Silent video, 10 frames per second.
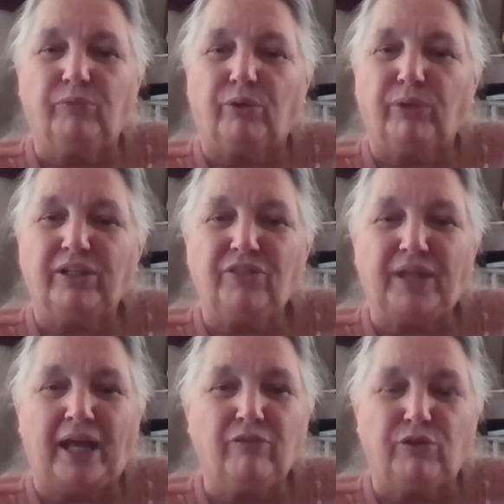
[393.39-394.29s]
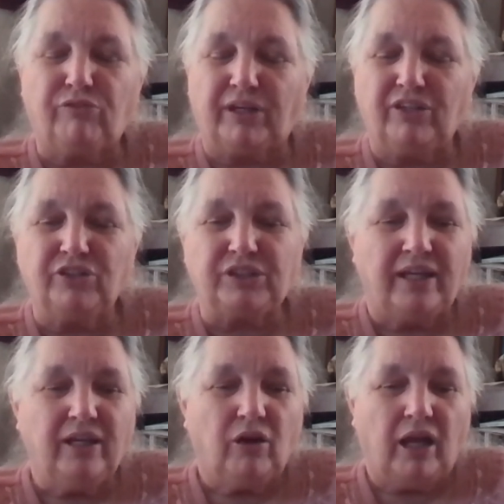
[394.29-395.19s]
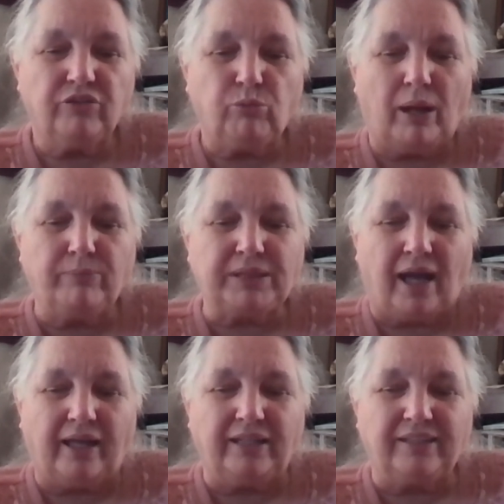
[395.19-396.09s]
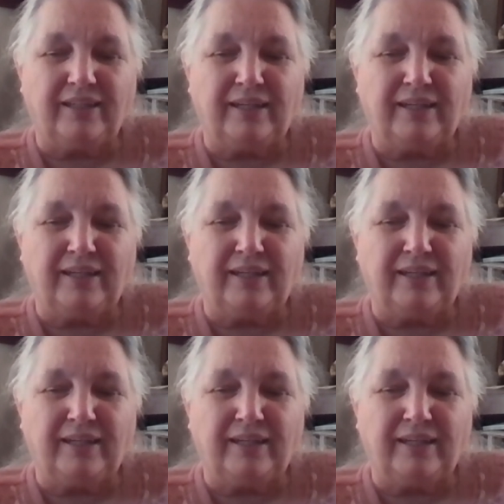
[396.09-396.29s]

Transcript: We're really thankful for his website.